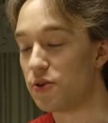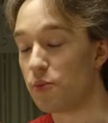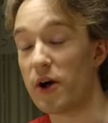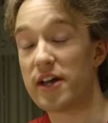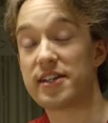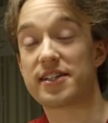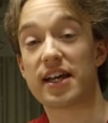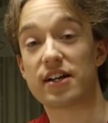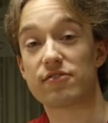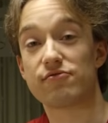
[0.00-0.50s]
The
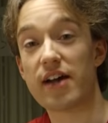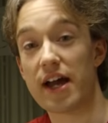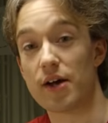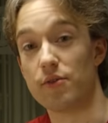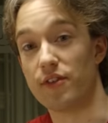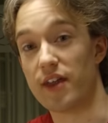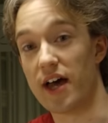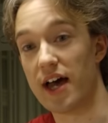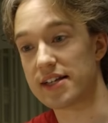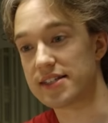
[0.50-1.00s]
way to get
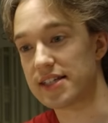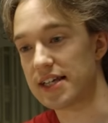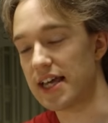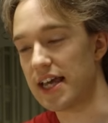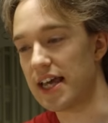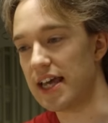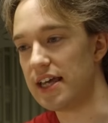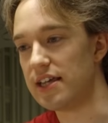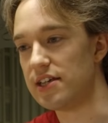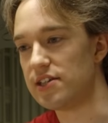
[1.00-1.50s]
around that
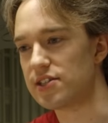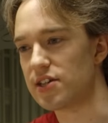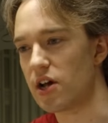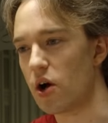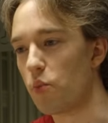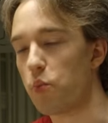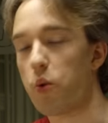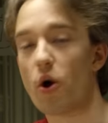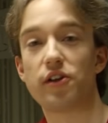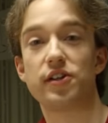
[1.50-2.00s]
is
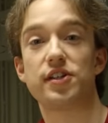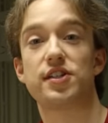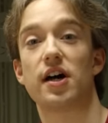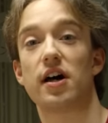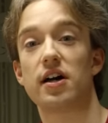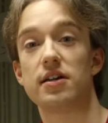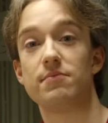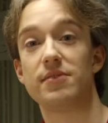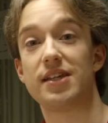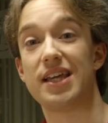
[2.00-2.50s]
a
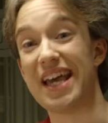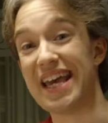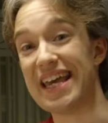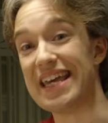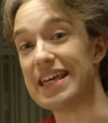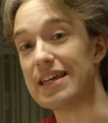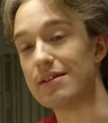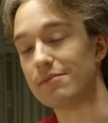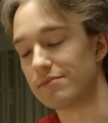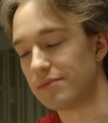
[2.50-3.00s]
one-time
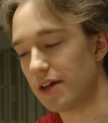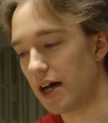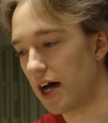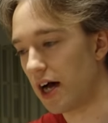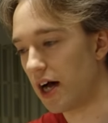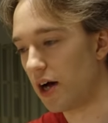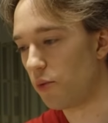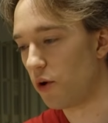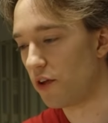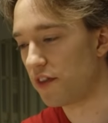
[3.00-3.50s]
key,
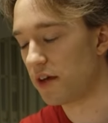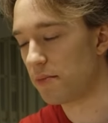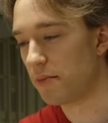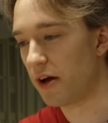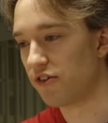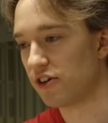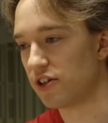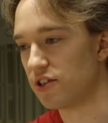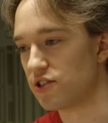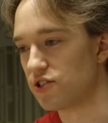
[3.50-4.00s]
uh, what the
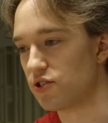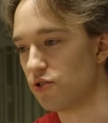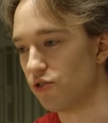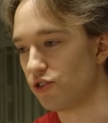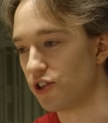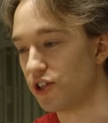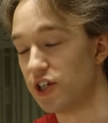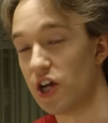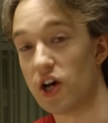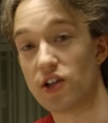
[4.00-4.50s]
Americans
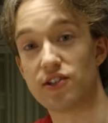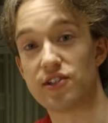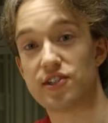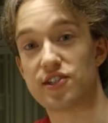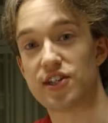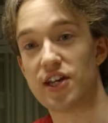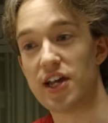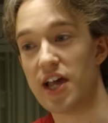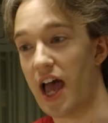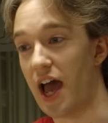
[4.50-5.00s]
called a
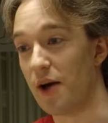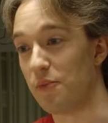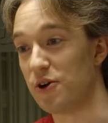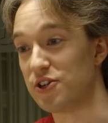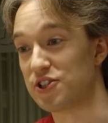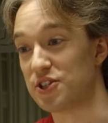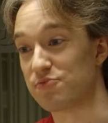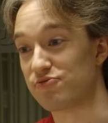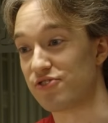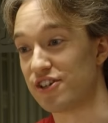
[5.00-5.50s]
nonce, and
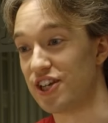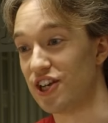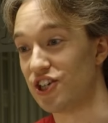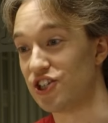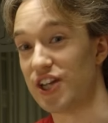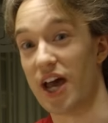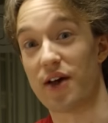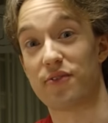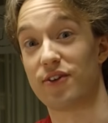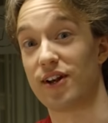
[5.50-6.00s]
which the
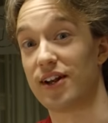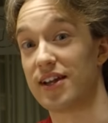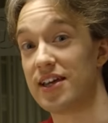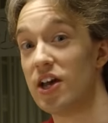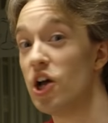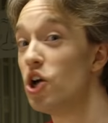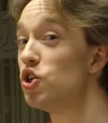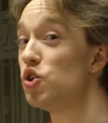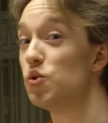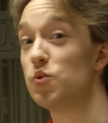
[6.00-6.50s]
British
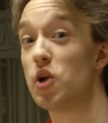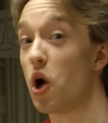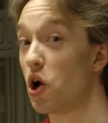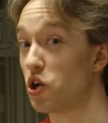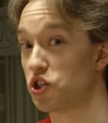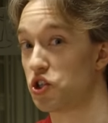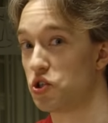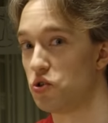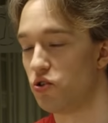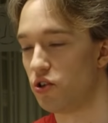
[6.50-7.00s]
definitely do
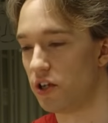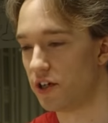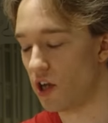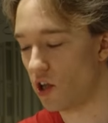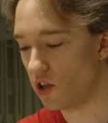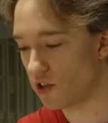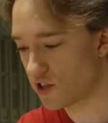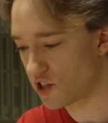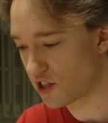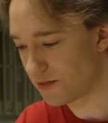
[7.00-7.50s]
not call a
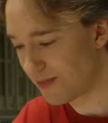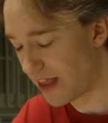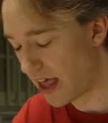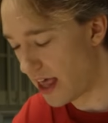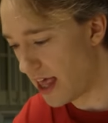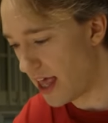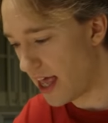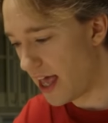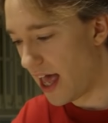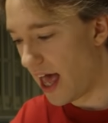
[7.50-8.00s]
nonce.
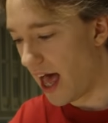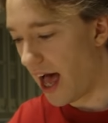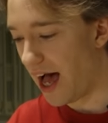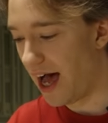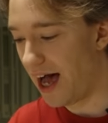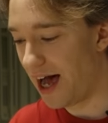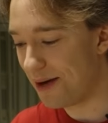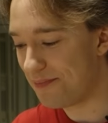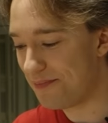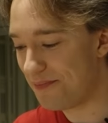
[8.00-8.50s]

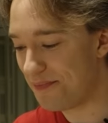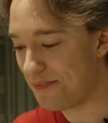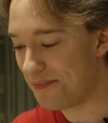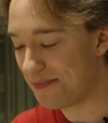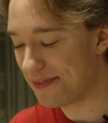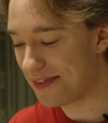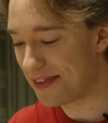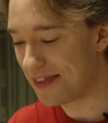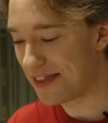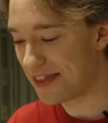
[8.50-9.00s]
Um,
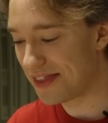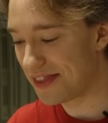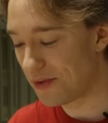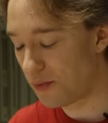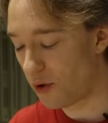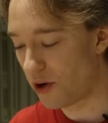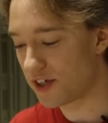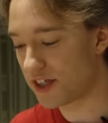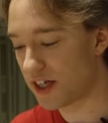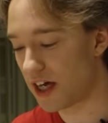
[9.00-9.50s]
the
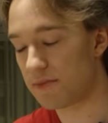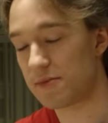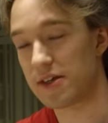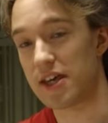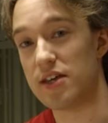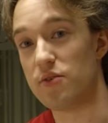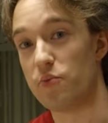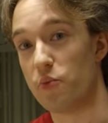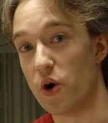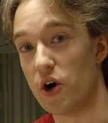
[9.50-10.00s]
one-time
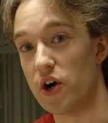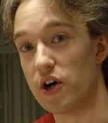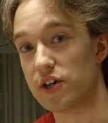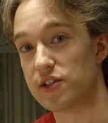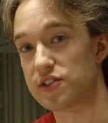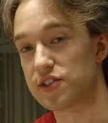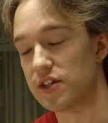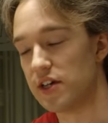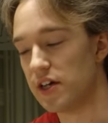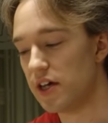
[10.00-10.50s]
key
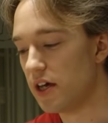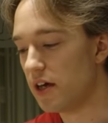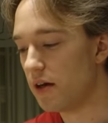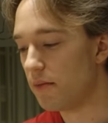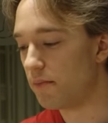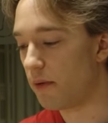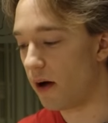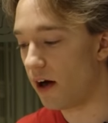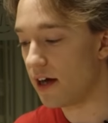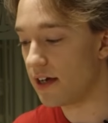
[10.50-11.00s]
works
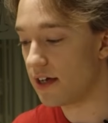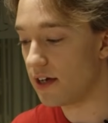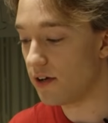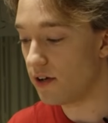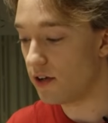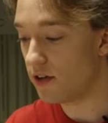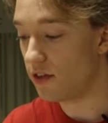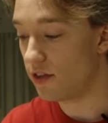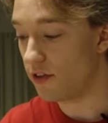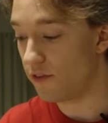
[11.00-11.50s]
by
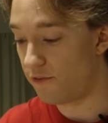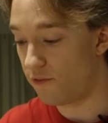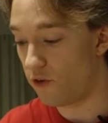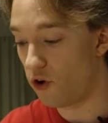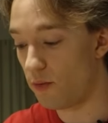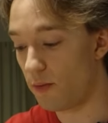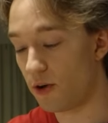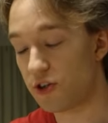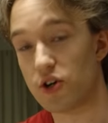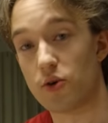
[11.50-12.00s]
the
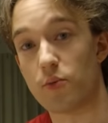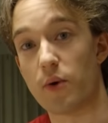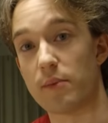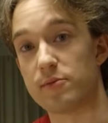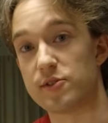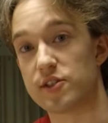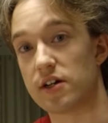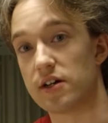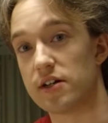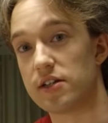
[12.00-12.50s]
form on your
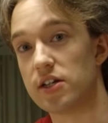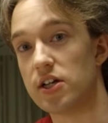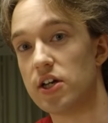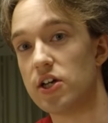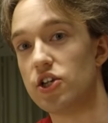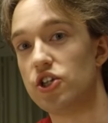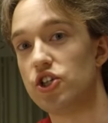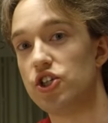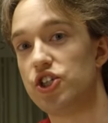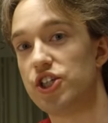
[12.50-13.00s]
website
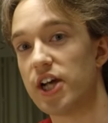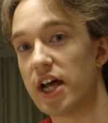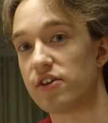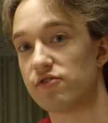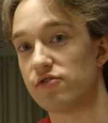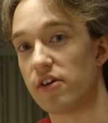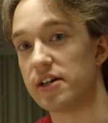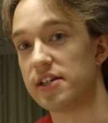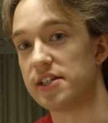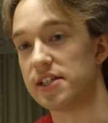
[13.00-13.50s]

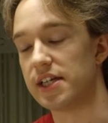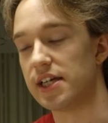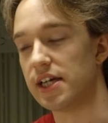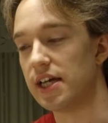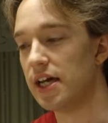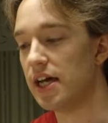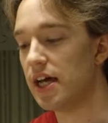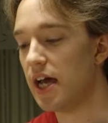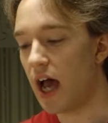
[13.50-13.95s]
generating